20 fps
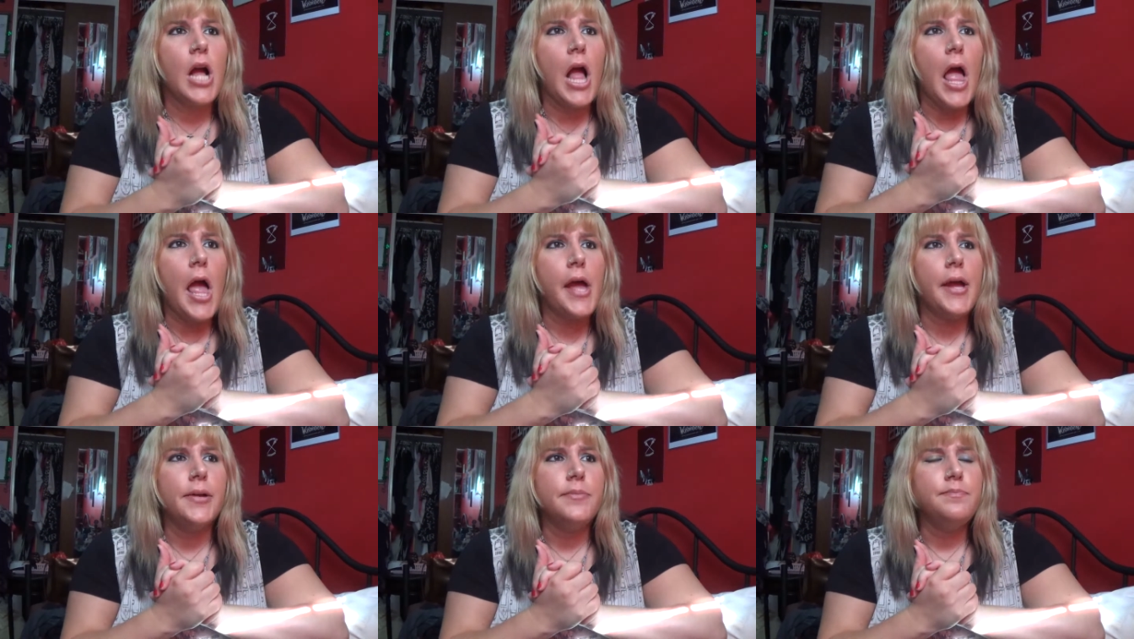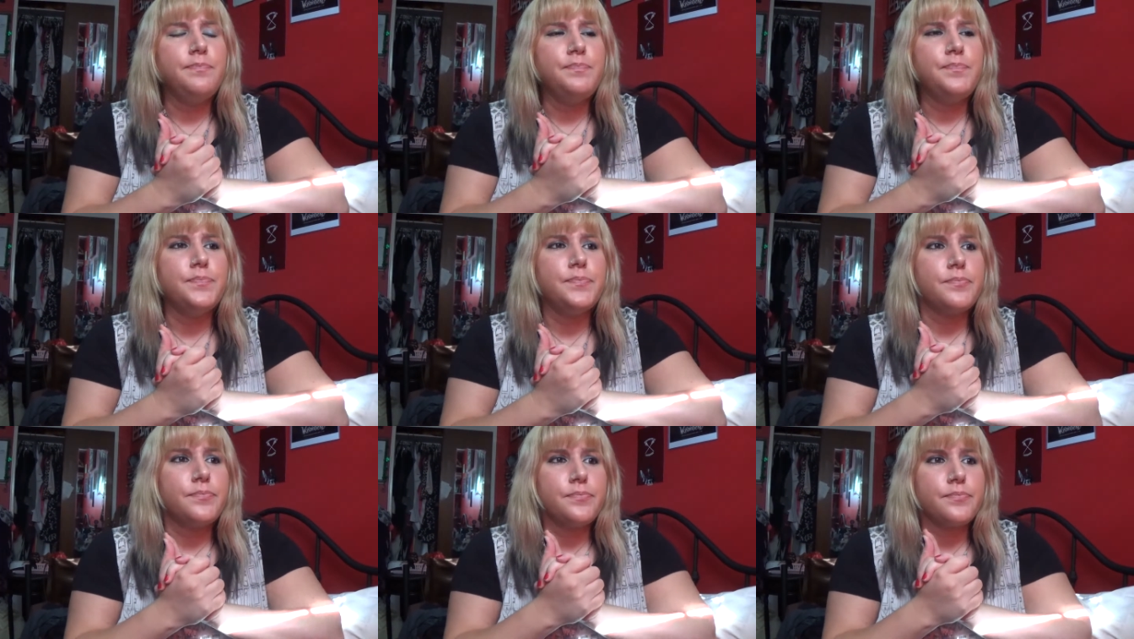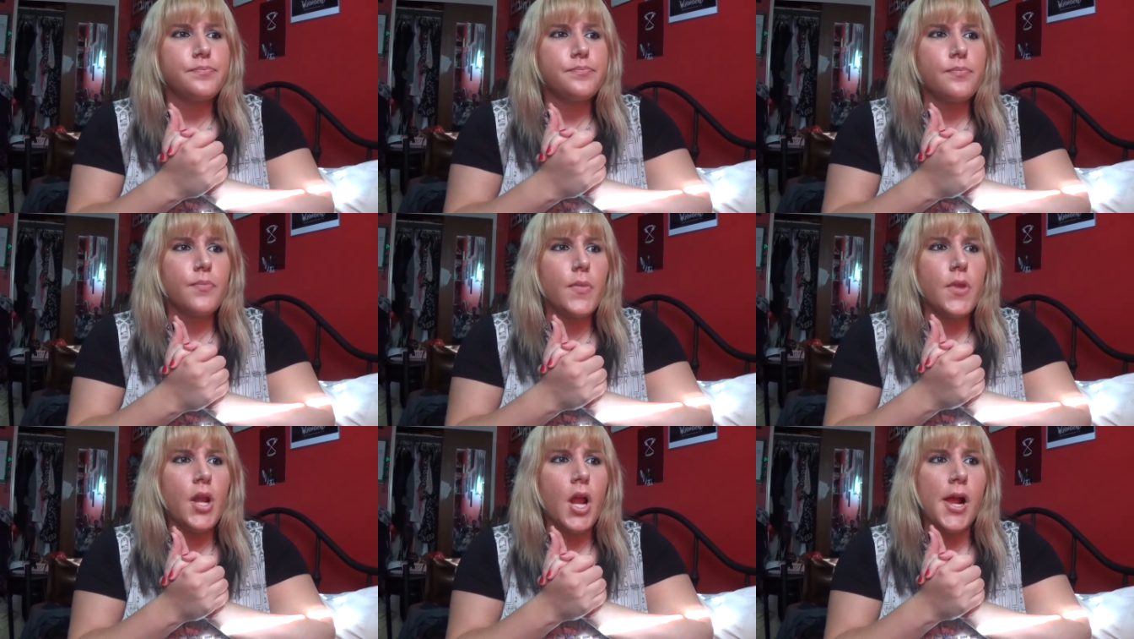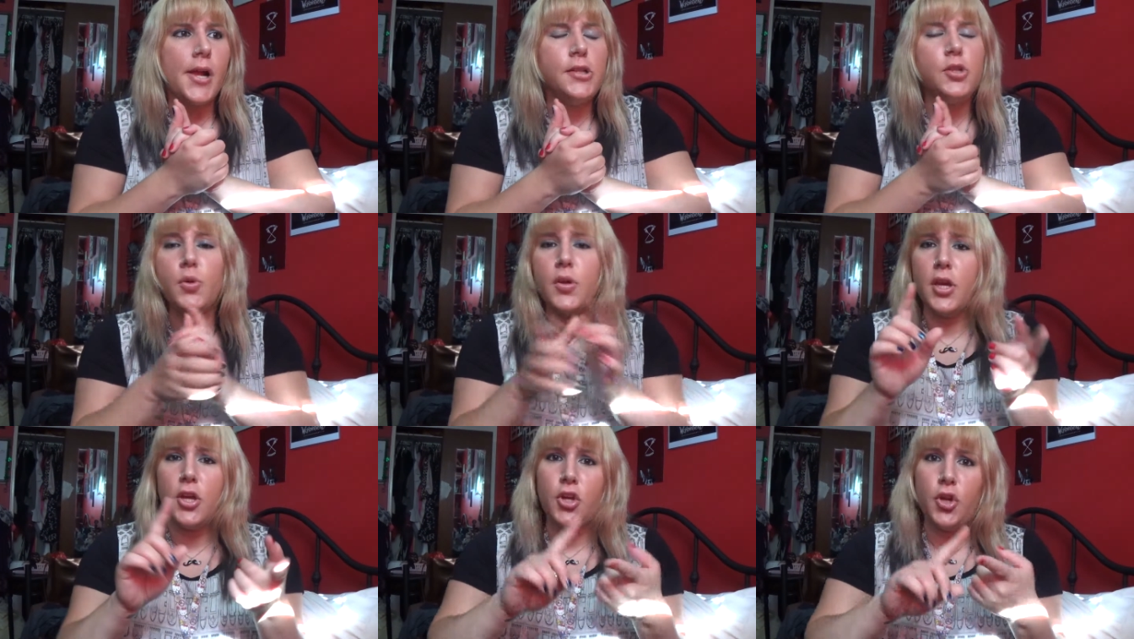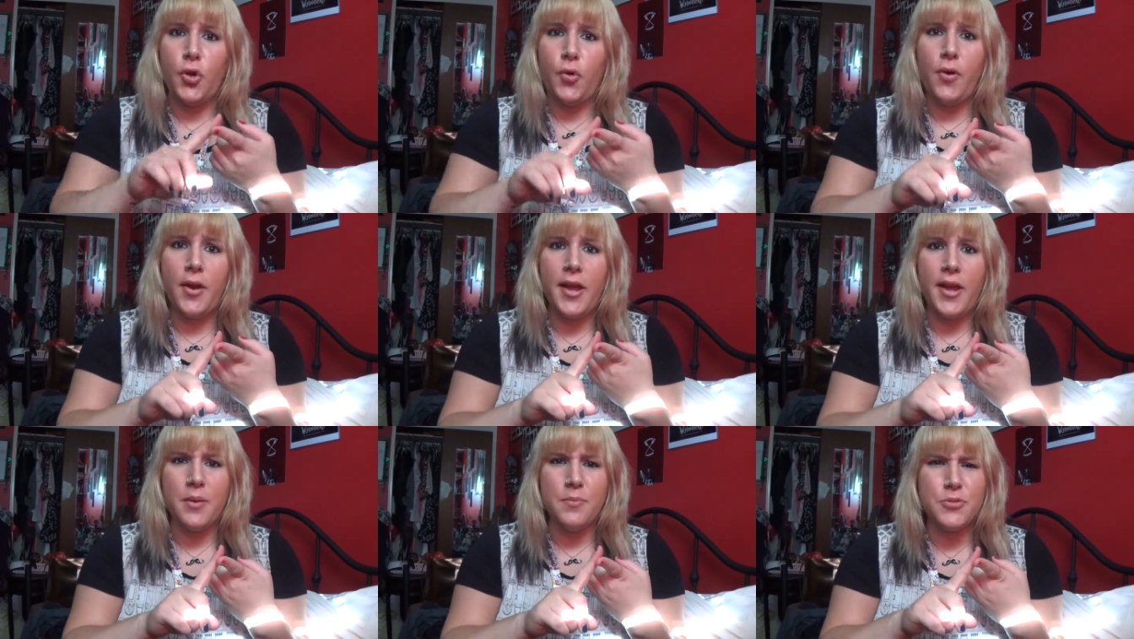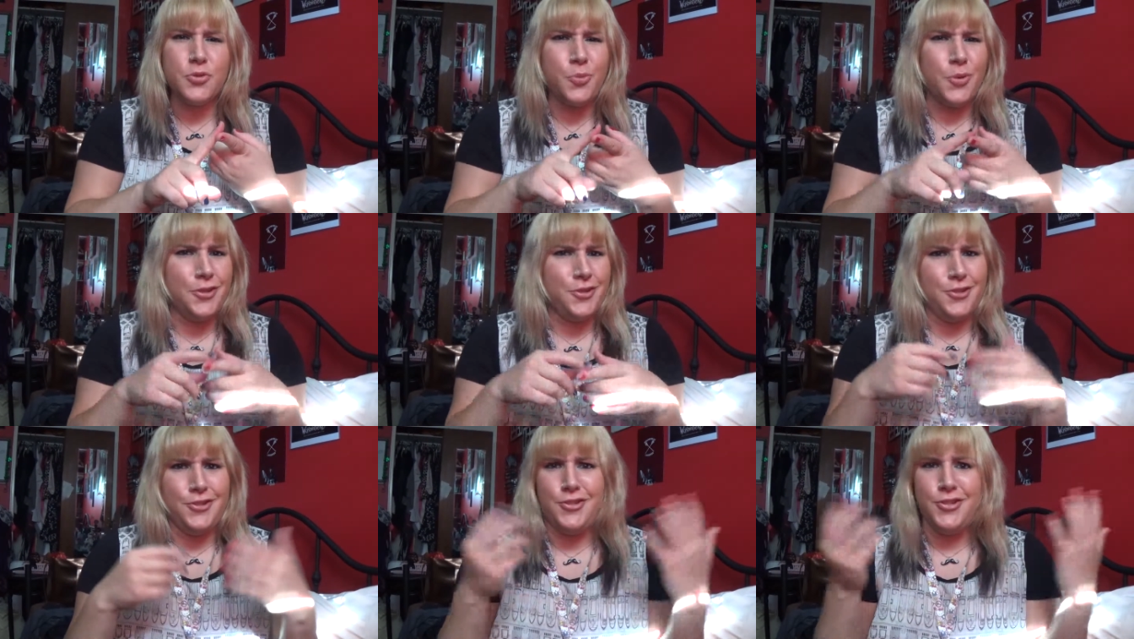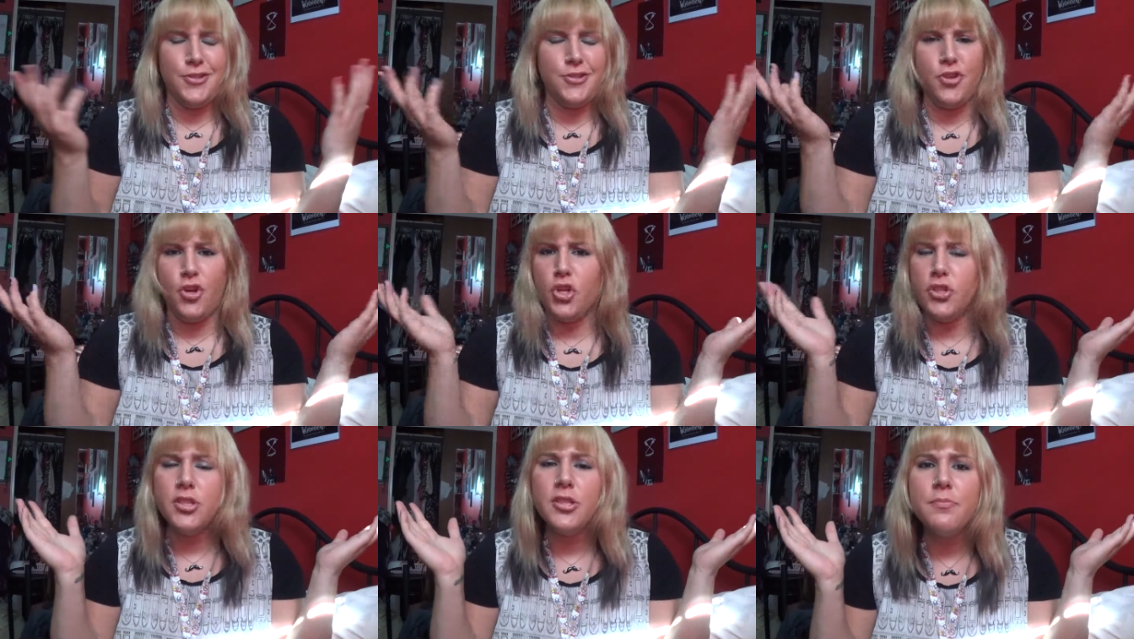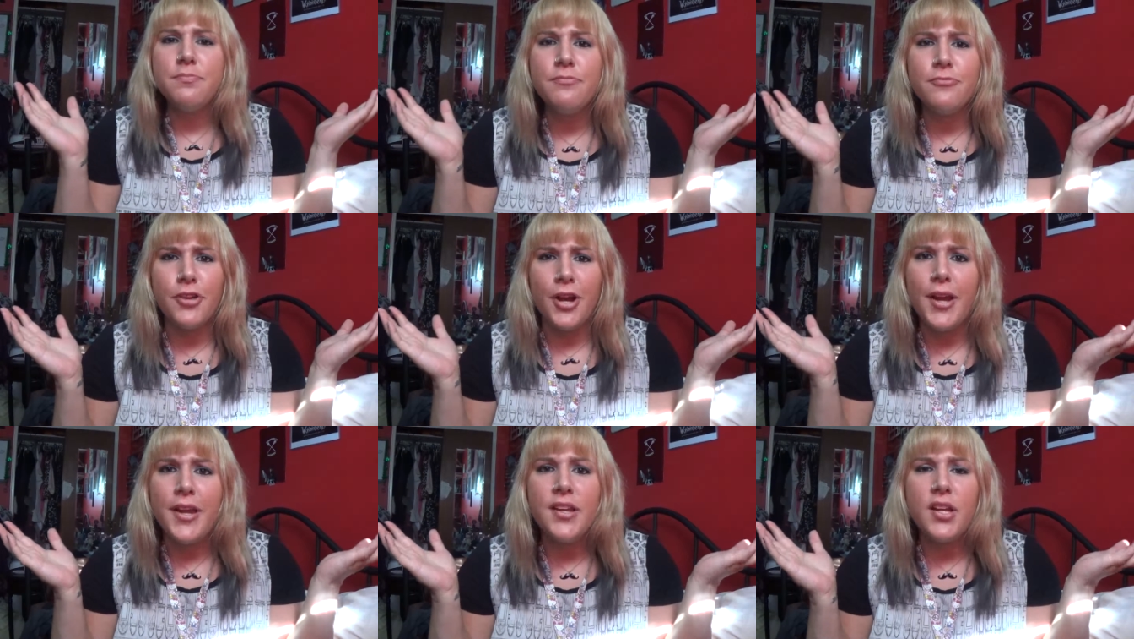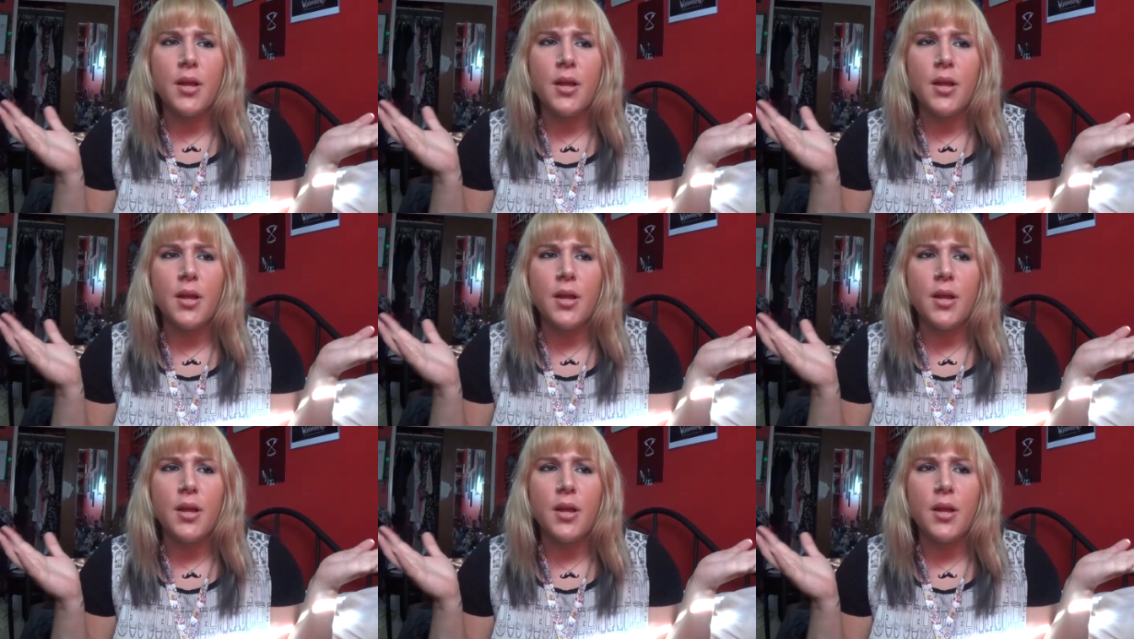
And you get cramps, which is just awesome, right?